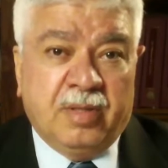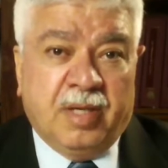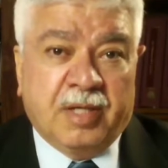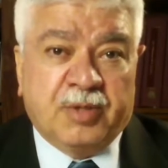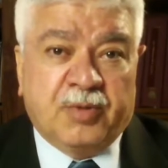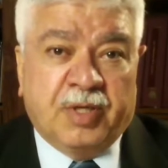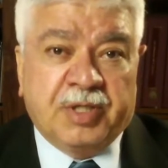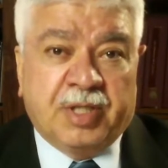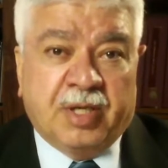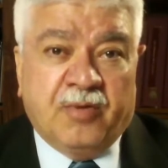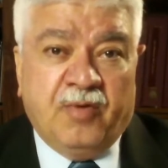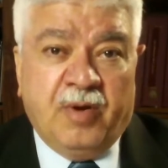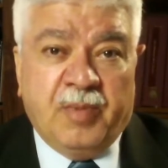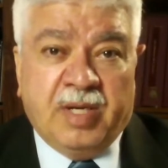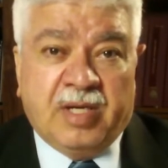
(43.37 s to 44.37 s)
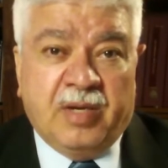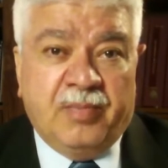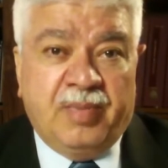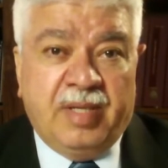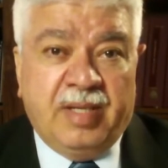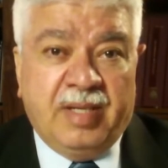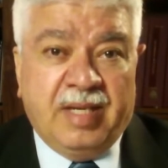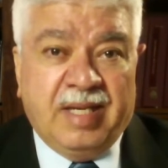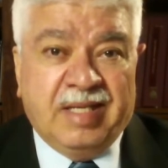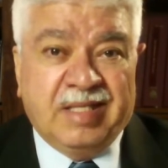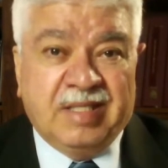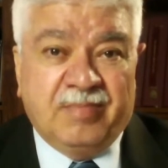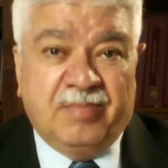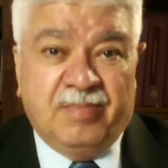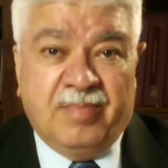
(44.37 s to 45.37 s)
A trust agreement can be
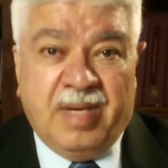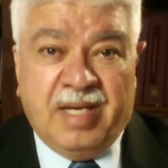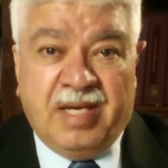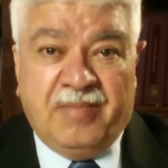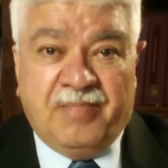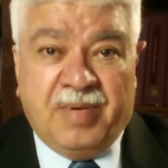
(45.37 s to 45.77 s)
as many